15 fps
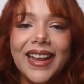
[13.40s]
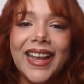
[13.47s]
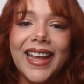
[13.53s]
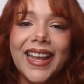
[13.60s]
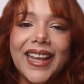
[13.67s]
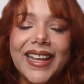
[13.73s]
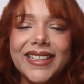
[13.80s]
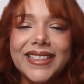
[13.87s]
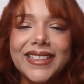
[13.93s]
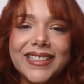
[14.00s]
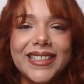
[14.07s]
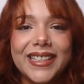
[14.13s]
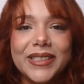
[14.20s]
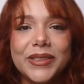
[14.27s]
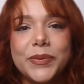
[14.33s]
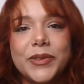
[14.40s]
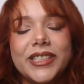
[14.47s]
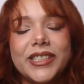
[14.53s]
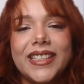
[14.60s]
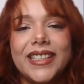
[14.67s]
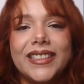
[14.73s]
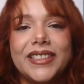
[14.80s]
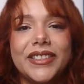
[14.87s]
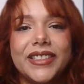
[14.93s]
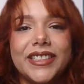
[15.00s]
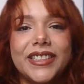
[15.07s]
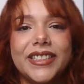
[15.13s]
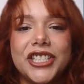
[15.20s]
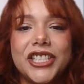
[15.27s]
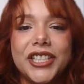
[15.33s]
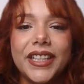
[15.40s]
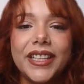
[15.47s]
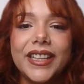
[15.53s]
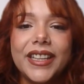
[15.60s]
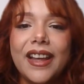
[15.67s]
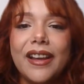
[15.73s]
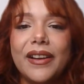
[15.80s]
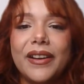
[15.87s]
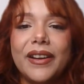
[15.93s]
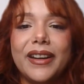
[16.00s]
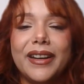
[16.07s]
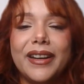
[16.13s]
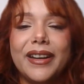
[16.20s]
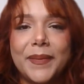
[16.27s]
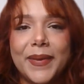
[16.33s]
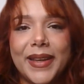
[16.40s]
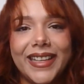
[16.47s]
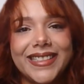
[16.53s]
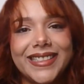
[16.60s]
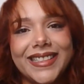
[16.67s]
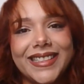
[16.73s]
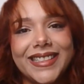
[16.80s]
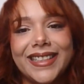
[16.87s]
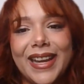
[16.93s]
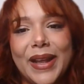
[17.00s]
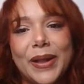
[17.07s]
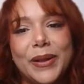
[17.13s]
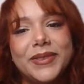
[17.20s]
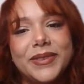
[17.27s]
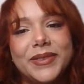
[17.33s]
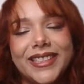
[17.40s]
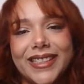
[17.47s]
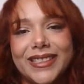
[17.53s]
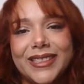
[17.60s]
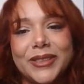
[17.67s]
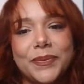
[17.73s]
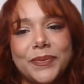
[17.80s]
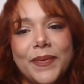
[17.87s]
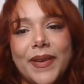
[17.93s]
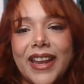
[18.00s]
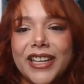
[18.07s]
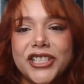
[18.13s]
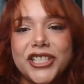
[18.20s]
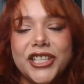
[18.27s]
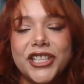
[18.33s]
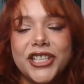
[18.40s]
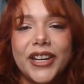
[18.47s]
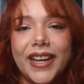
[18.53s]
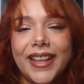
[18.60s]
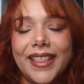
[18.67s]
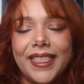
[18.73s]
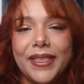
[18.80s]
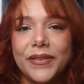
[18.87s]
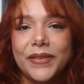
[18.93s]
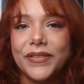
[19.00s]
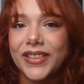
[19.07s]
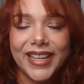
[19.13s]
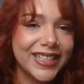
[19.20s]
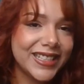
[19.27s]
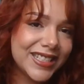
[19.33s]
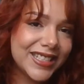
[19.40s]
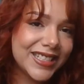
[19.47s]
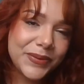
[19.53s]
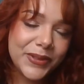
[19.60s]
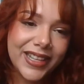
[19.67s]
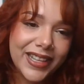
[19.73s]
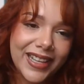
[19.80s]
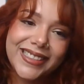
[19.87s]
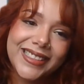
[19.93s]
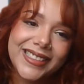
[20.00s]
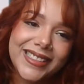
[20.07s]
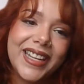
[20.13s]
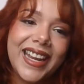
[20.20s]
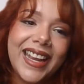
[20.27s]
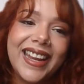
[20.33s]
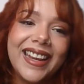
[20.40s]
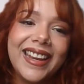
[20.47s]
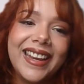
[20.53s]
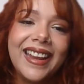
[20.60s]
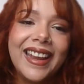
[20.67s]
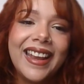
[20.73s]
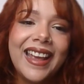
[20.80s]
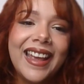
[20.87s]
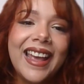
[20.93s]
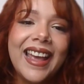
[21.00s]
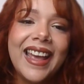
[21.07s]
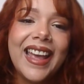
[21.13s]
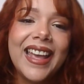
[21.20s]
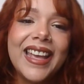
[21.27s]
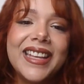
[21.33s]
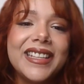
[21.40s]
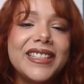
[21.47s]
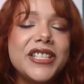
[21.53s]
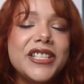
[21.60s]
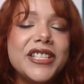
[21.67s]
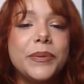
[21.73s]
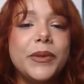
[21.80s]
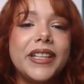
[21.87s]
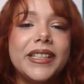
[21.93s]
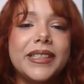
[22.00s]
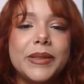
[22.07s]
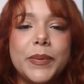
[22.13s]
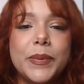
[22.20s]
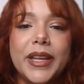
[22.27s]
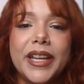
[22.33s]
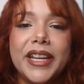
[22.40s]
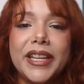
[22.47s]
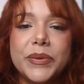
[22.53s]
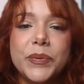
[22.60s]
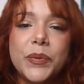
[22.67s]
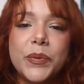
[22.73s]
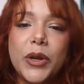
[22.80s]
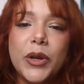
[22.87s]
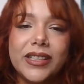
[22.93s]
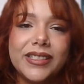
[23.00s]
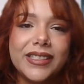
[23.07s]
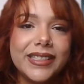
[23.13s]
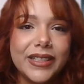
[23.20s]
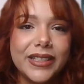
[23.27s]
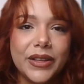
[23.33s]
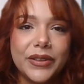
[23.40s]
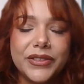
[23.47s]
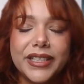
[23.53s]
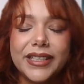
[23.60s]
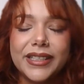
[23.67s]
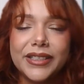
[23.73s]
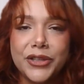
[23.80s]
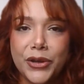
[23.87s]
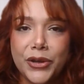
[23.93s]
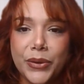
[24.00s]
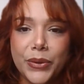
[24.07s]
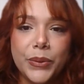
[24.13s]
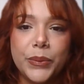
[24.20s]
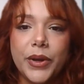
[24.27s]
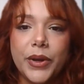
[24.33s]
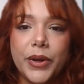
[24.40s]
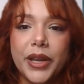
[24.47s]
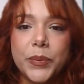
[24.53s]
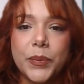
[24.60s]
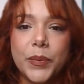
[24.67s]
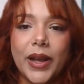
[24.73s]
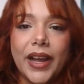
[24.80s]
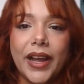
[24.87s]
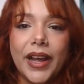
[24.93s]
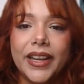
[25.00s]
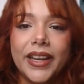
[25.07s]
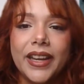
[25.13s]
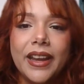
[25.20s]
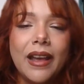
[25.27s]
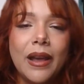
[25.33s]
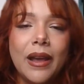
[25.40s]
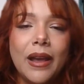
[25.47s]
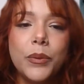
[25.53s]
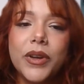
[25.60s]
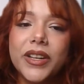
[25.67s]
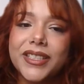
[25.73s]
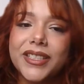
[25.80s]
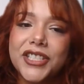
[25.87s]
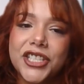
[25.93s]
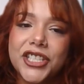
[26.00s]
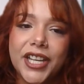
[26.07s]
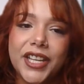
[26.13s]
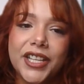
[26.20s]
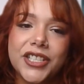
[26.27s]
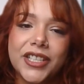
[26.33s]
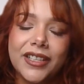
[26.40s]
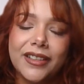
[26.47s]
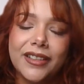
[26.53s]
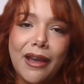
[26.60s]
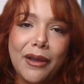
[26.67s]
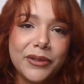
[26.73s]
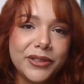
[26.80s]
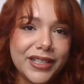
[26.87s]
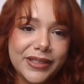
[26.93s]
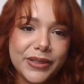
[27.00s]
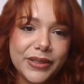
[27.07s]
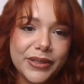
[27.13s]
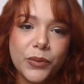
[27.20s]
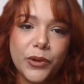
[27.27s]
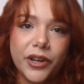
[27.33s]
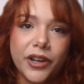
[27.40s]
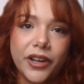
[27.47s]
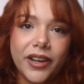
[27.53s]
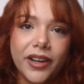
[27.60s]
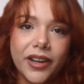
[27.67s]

And today's presenter is Sheila, our amazing help desk manager in the flesh with us today. And she will explain the process of this new way to buy, what is changing, how does it work,